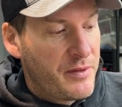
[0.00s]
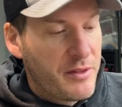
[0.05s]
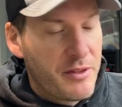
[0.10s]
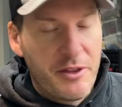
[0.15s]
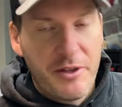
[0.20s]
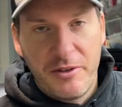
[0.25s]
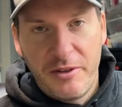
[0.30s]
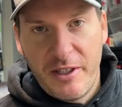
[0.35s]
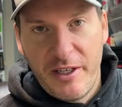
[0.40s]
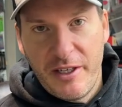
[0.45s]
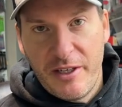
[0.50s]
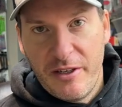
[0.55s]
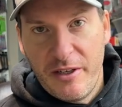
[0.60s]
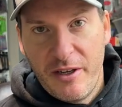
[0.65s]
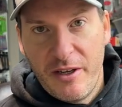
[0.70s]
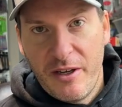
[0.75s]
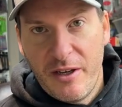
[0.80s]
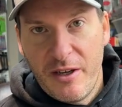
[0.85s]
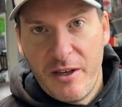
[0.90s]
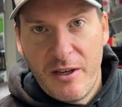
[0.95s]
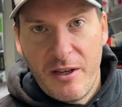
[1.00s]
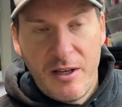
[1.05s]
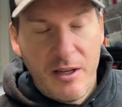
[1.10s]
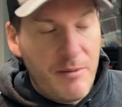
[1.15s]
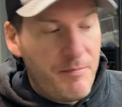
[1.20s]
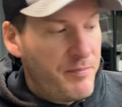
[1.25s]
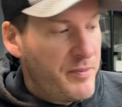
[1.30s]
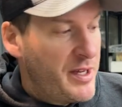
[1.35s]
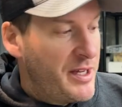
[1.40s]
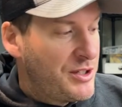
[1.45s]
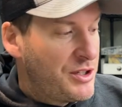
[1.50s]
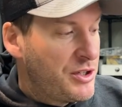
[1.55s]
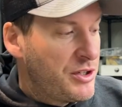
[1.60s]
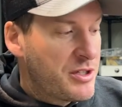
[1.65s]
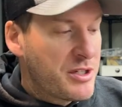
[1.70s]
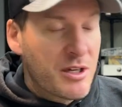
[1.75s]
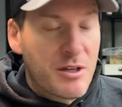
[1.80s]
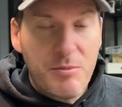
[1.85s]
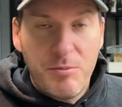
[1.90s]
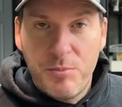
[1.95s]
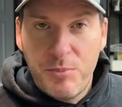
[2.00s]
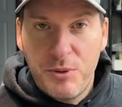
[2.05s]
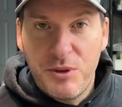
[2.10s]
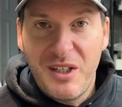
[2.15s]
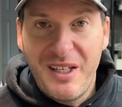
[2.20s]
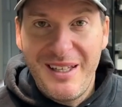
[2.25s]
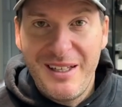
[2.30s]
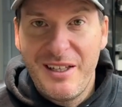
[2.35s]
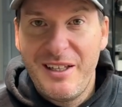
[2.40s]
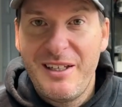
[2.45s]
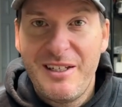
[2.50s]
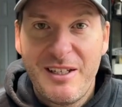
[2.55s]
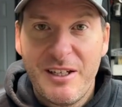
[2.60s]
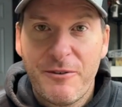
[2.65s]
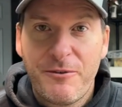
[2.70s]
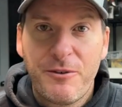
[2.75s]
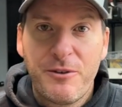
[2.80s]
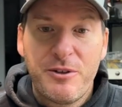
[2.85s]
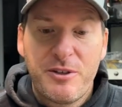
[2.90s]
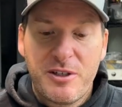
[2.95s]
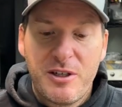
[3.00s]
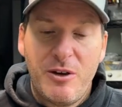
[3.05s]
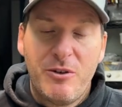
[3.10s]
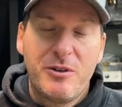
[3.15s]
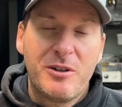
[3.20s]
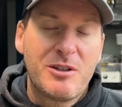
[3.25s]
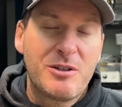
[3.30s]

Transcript: the lead. It's just a completely different sound.